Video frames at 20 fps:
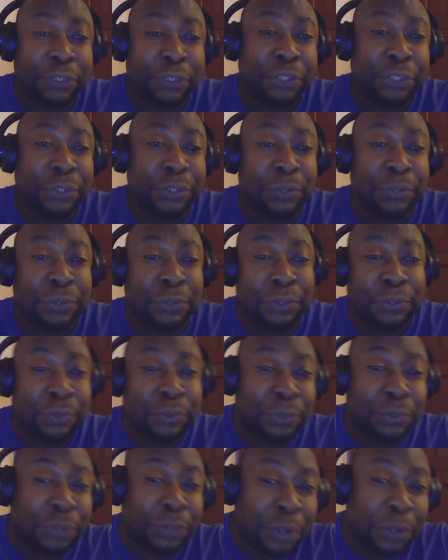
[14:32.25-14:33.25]
you could
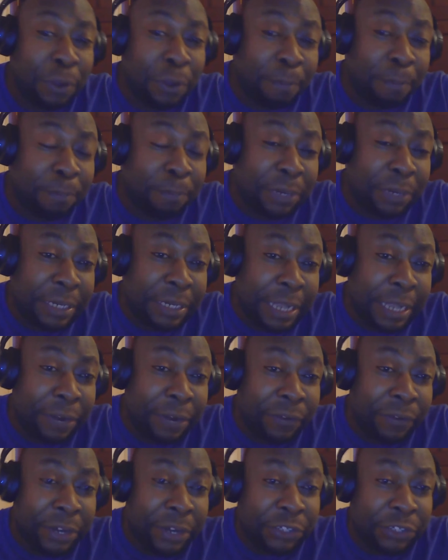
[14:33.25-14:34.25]
do complete a
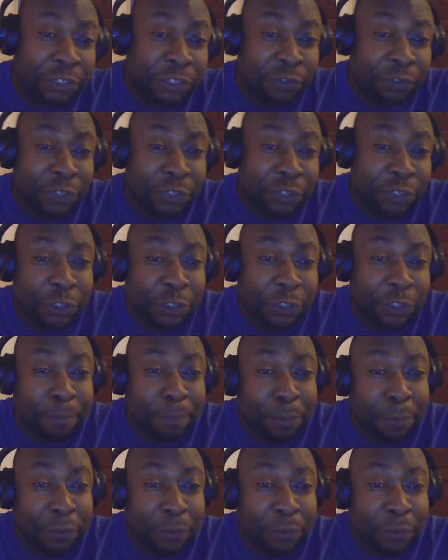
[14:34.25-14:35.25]
registration
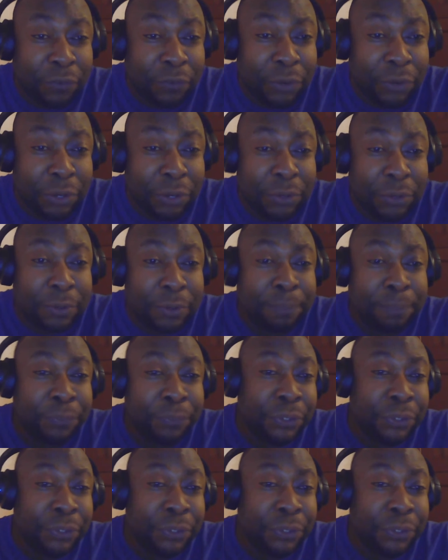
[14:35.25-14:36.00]
portfolio,